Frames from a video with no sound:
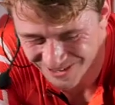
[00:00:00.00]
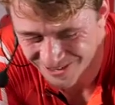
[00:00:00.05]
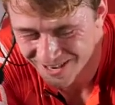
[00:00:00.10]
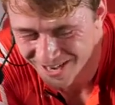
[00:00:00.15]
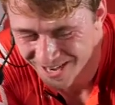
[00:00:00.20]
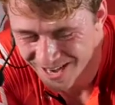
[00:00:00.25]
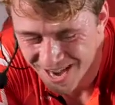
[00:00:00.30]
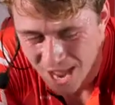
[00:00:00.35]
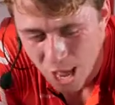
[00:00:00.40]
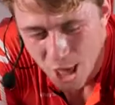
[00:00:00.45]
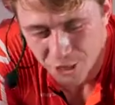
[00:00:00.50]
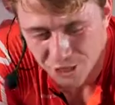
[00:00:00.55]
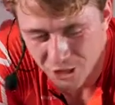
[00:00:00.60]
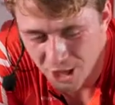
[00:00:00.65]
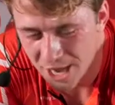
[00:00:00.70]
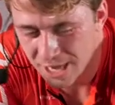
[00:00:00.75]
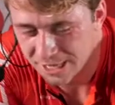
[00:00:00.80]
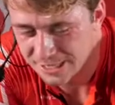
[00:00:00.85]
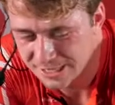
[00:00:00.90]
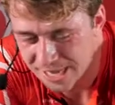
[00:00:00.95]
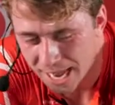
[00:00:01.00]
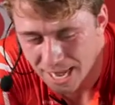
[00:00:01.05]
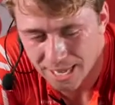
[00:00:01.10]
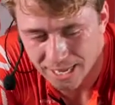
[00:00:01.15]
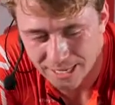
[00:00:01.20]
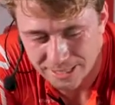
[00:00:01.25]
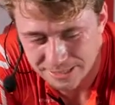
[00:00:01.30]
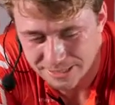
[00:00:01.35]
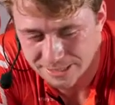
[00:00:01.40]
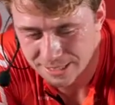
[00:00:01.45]
30
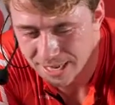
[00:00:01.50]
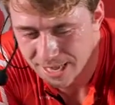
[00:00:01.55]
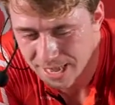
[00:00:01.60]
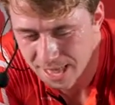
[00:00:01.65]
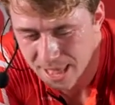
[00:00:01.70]
seconds.